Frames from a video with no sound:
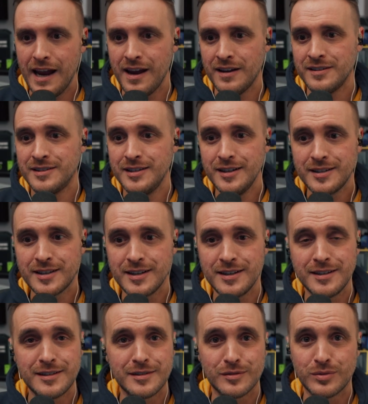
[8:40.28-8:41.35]
And this
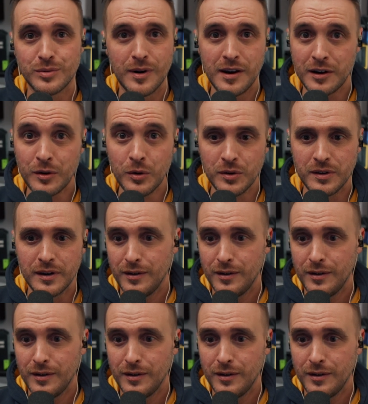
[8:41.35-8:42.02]
is really good.